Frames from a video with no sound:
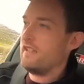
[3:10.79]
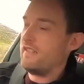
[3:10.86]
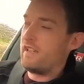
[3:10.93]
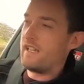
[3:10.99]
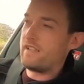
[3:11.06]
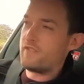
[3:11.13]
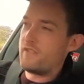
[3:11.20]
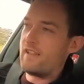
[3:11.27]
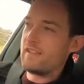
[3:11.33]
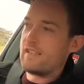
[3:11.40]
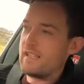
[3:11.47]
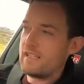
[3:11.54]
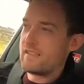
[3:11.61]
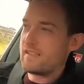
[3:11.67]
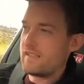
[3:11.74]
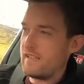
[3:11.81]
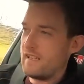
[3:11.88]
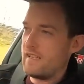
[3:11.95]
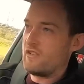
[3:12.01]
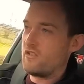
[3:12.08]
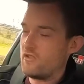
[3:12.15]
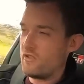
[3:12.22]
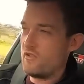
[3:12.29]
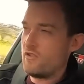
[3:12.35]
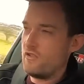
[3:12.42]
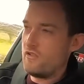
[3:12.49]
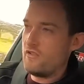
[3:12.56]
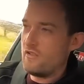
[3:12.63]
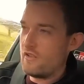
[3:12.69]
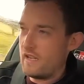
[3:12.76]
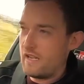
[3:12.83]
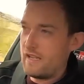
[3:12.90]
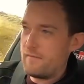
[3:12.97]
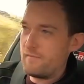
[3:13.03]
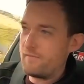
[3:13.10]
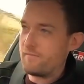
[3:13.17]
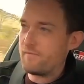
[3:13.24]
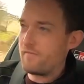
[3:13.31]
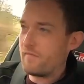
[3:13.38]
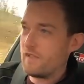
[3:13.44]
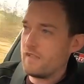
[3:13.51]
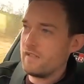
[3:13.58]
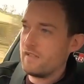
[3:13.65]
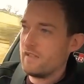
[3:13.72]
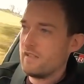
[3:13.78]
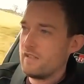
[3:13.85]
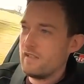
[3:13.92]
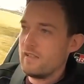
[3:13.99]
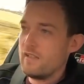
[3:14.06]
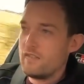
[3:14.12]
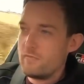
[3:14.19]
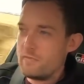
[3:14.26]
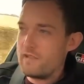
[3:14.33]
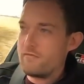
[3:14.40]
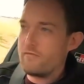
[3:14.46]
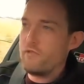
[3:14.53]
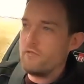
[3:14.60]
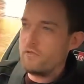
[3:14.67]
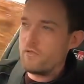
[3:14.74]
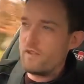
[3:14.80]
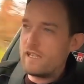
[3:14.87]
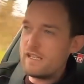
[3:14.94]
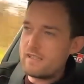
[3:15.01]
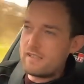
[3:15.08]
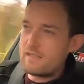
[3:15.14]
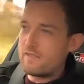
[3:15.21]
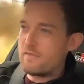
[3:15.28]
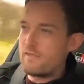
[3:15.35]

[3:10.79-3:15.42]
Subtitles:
that translates into a bit of road noise.